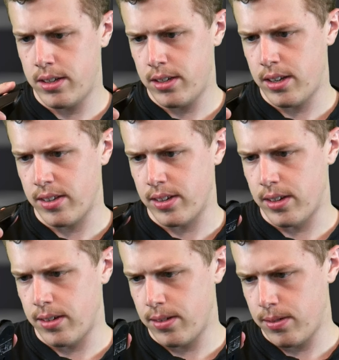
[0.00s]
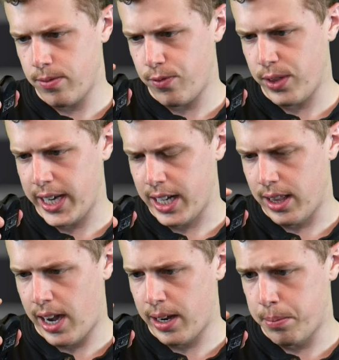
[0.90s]
doesn't flick a
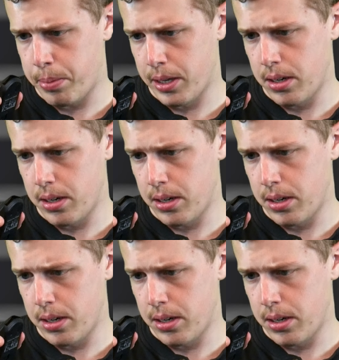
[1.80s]
lot, but